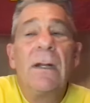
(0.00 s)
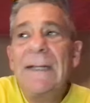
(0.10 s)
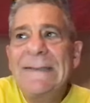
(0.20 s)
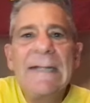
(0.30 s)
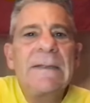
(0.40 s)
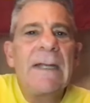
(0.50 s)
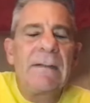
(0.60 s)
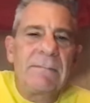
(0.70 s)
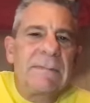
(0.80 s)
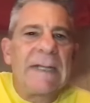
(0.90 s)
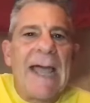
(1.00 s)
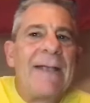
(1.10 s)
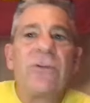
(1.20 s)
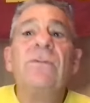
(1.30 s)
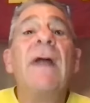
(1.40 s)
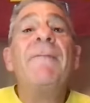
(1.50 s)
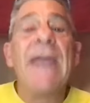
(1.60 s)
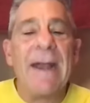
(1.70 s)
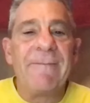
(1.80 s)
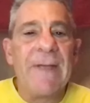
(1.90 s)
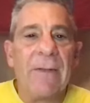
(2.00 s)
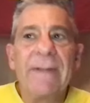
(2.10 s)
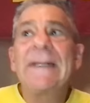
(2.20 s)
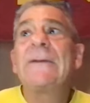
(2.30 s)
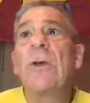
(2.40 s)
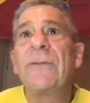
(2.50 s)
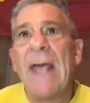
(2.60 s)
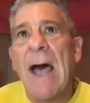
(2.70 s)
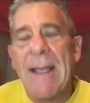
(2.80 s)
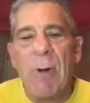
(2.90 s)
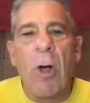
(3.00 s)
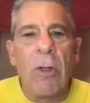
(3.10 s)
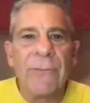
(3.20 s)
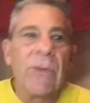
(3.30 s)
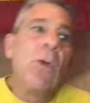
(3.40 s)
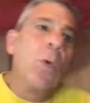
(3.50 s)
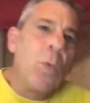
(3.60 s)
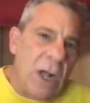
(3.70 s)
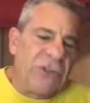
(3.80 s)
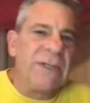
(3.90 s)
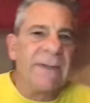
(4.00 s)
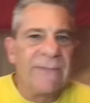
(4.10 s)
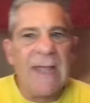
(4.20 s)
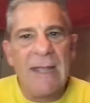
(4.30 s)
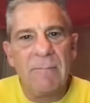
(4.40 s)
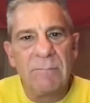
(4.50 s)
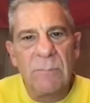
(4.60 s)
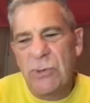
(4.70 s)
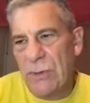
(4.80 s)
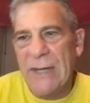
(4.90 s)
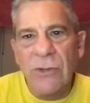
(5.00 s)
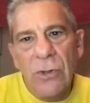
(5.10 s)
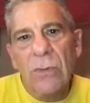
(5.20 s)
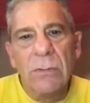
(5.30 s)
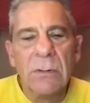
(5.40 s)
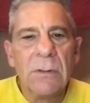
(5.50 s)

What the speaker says: let's get the guys who love the NFL. Let's get those eyeballs watching this game. I'm sure they do.